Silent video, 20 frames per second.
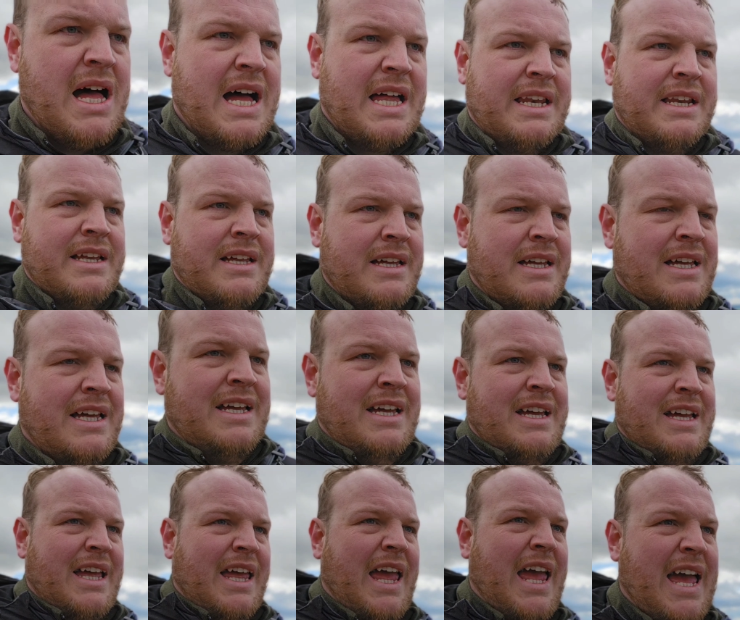
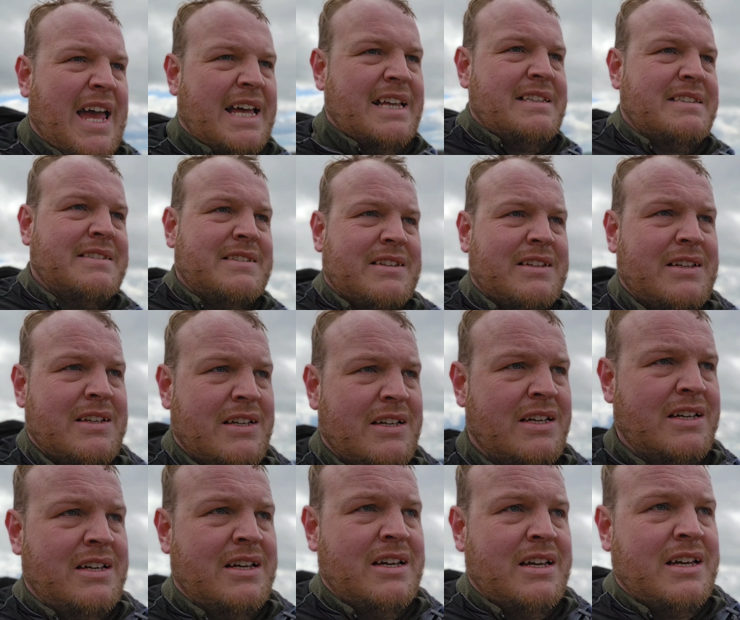plan is
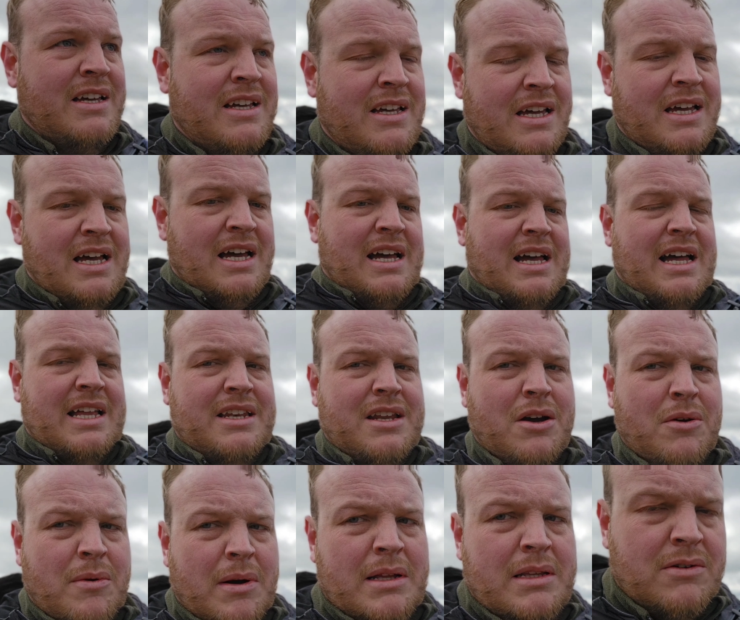I
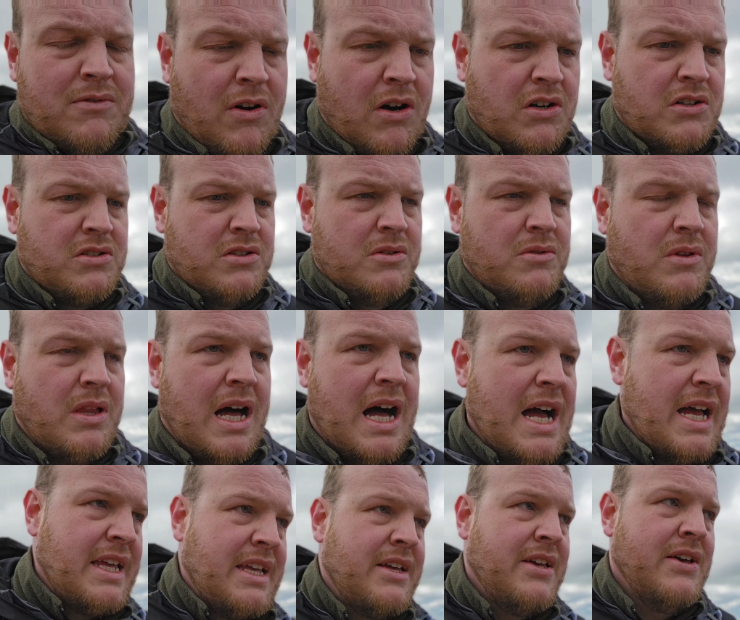know where the rocks look
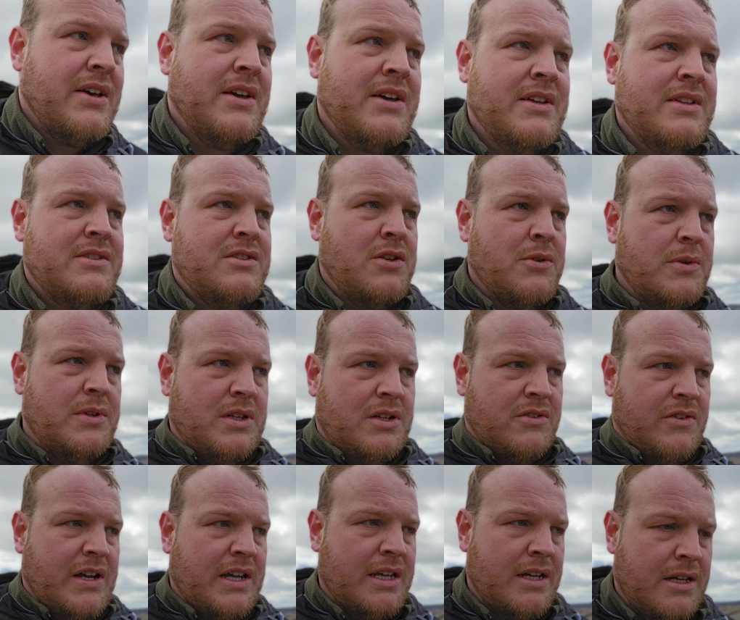like to a
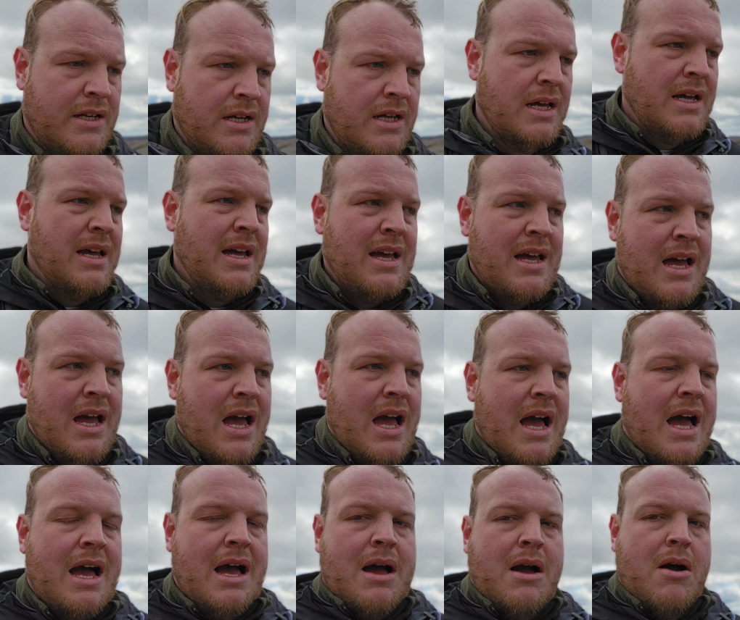degree,
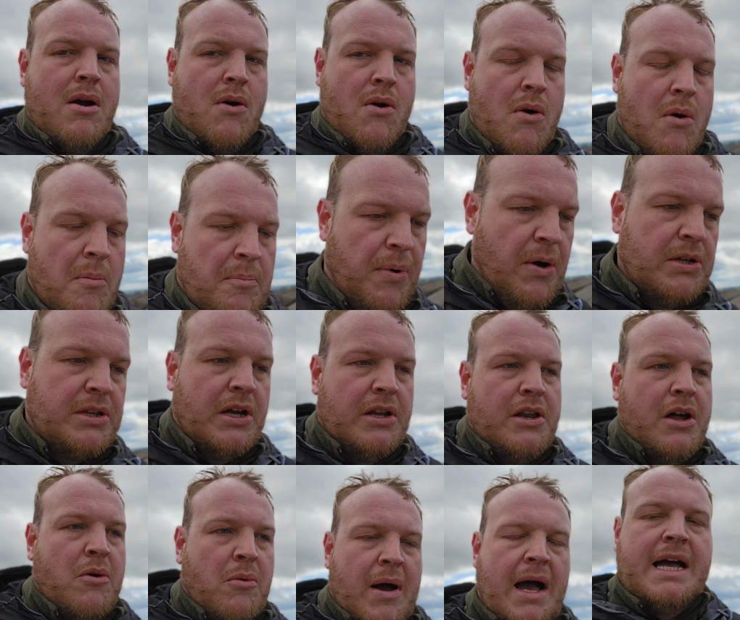but I
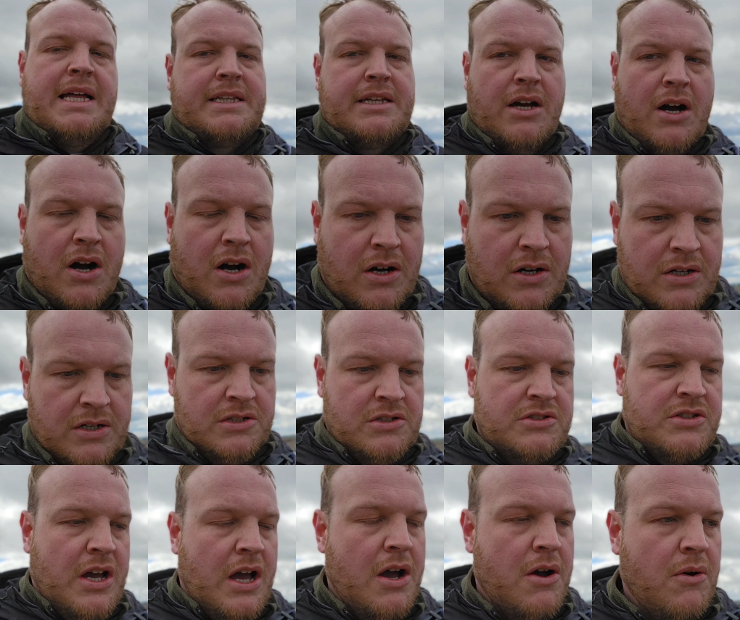don't know where they
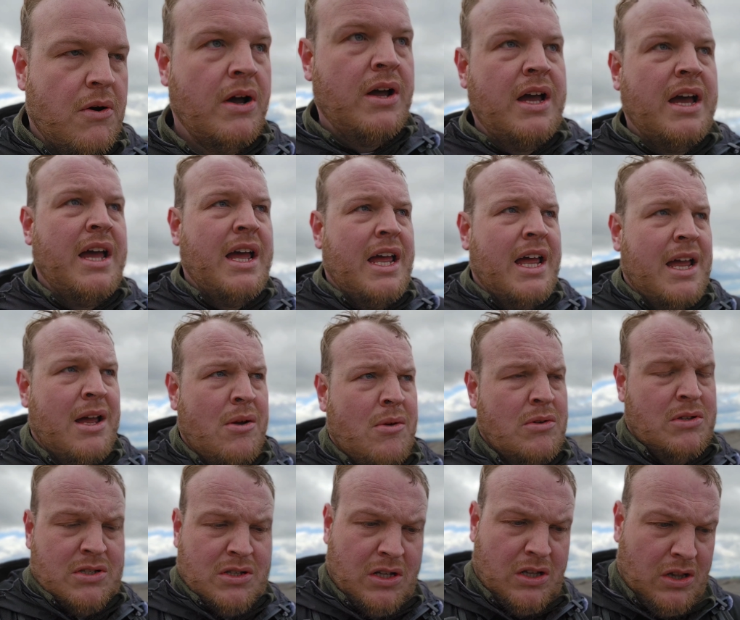are. So
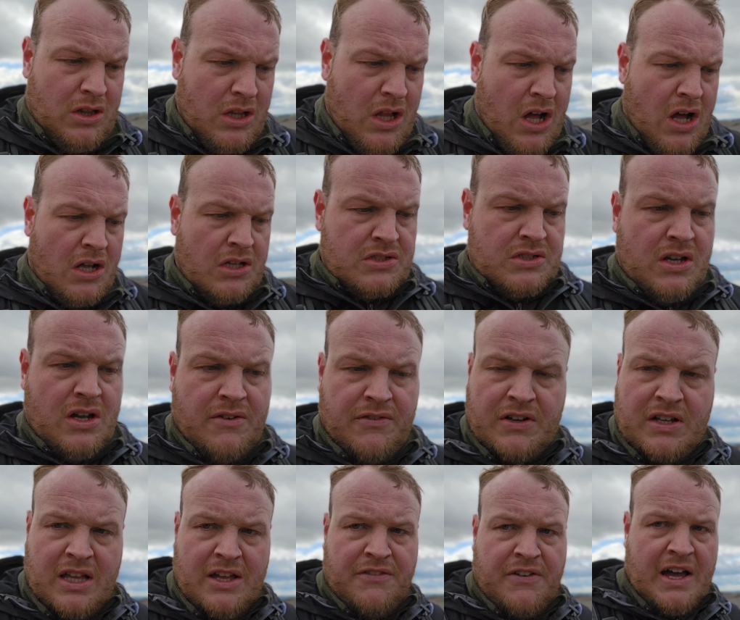there's a lot
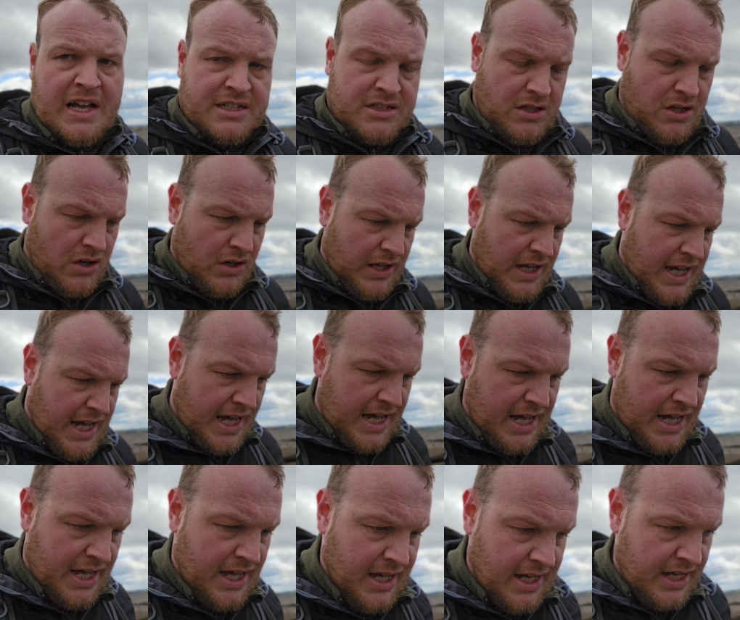of cliff edge along
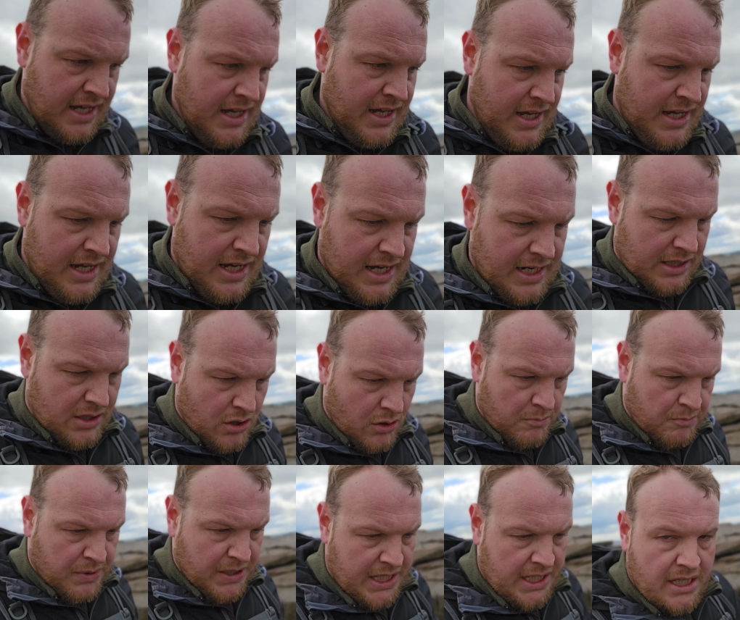here, and it
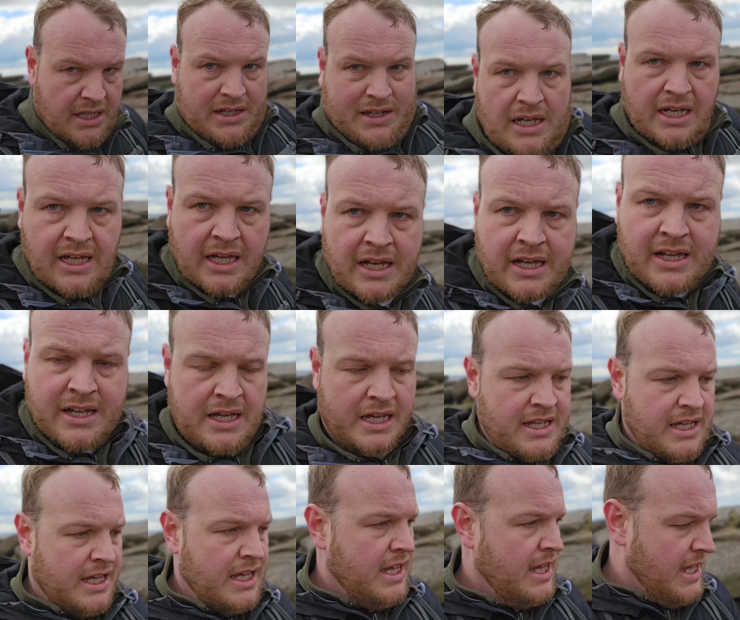could be
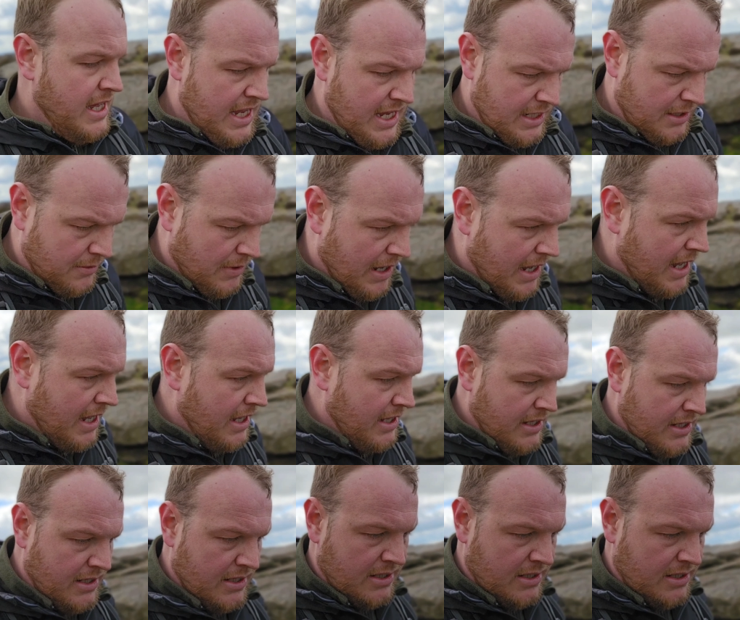anywhere.